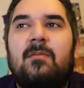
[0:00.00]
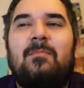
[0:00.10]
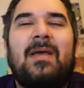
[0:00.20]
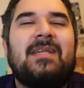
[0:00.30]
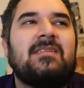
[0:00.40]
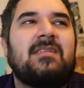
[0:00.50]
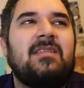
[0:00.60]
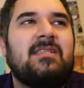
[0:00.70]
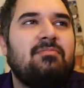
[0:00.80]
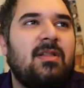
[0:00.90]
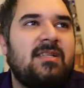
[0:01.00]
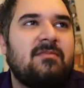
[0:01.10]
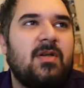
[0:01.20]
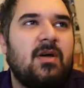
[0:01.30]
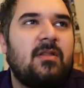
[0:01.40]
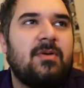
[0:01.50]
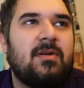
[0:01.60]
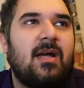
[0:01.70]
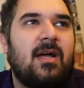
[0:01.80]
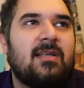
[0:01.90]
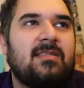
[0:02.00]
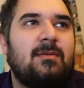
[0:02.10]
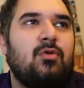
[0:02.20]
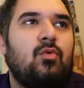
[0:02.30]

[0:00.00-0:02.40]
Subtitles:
Basically, it's placement on the periodic table,